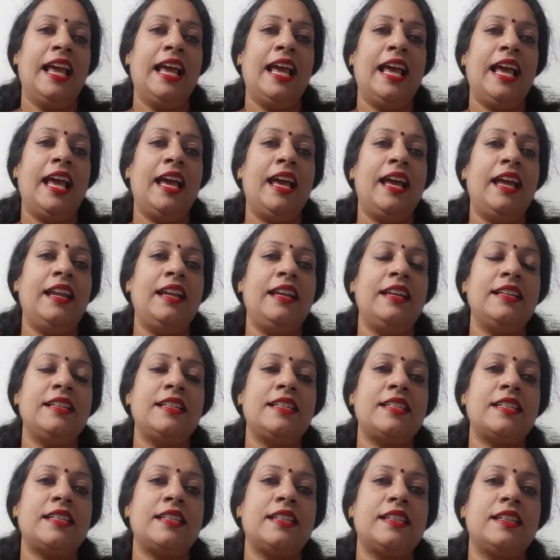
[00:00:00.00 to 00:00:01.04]

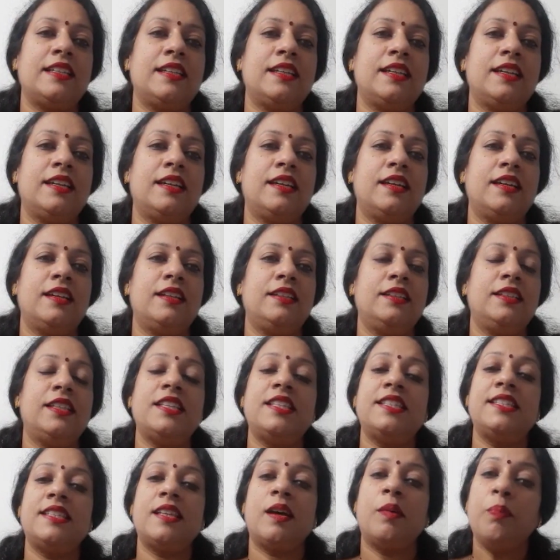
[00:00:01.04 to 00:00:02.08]
And the
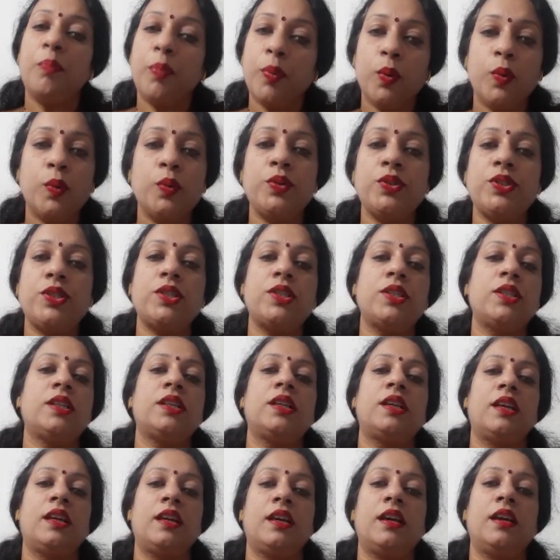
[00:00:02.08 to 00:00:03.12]
support
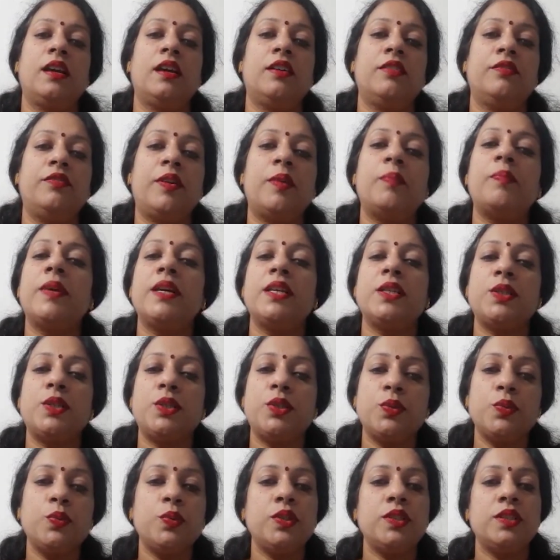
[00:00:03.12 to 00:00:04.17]
from my
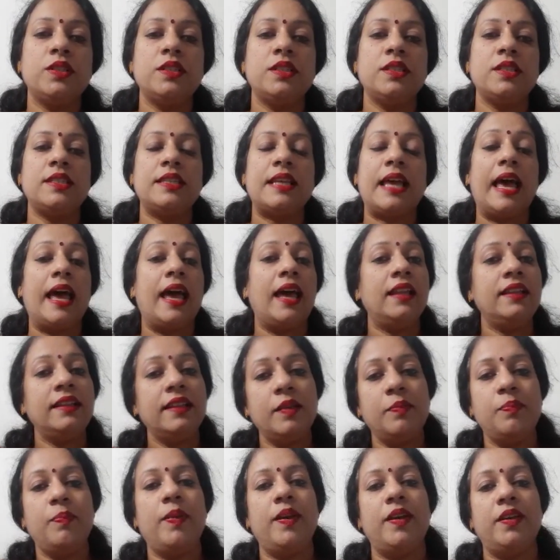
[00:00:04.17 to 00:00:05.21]
students and
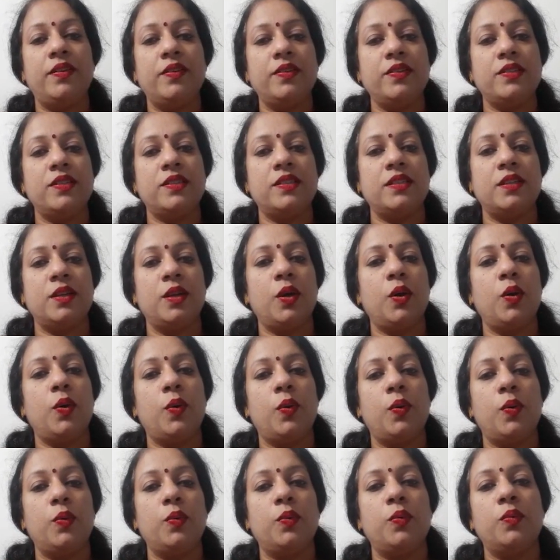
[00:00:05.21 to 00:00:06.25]
their parents
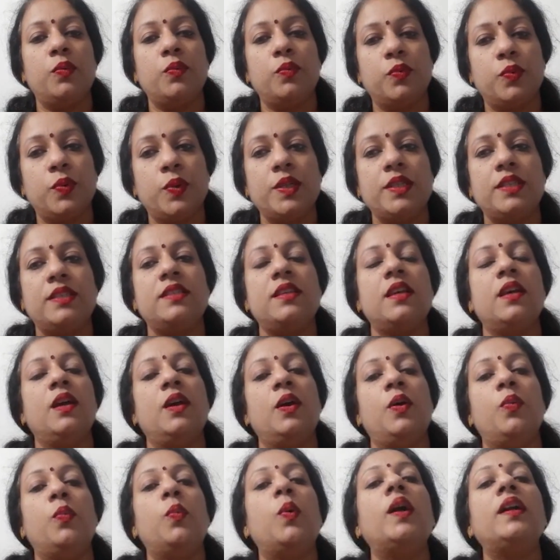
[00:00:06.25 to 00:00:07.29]
was
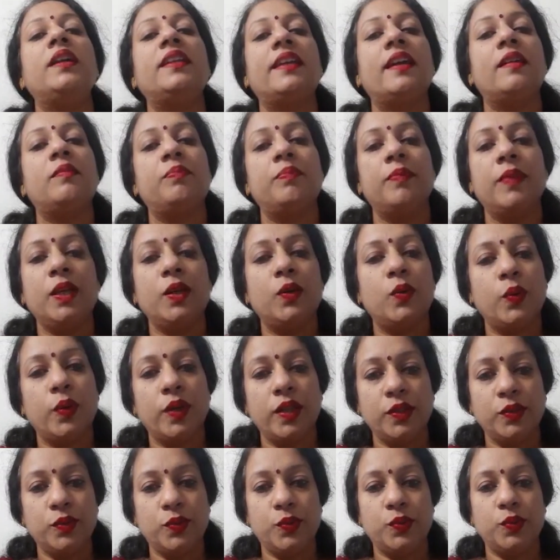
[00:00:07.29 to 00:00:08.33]
what kept me
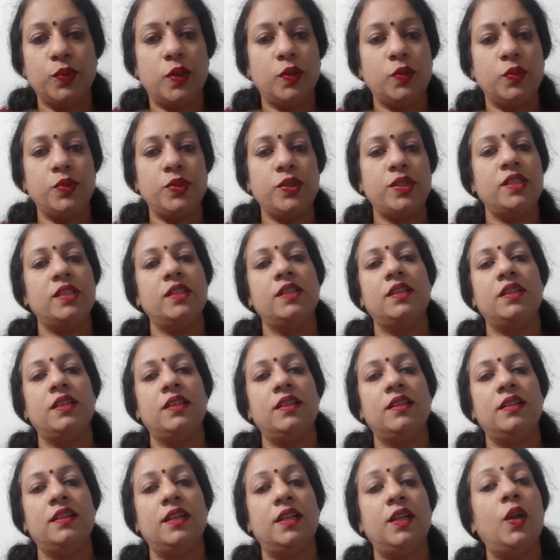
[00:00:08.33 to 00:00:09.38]
going throughout,
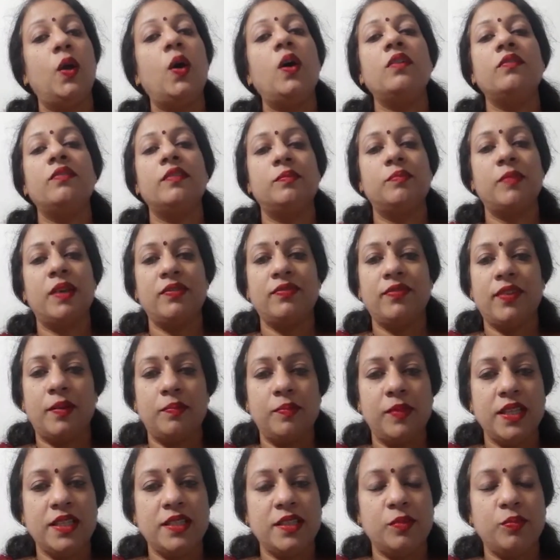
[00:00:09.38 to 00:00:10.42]
along with my
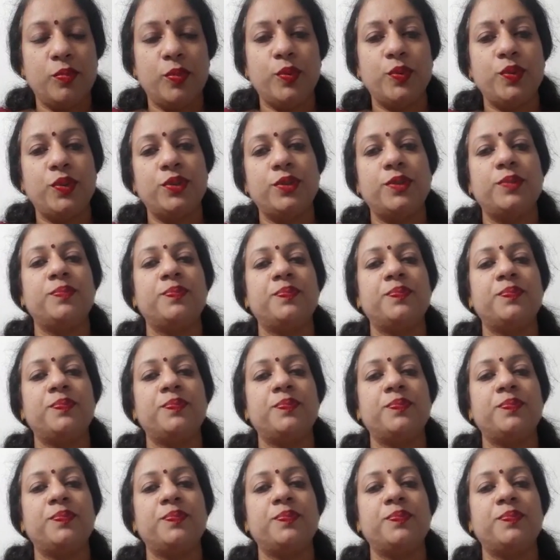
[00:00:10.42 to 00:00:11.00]
family support.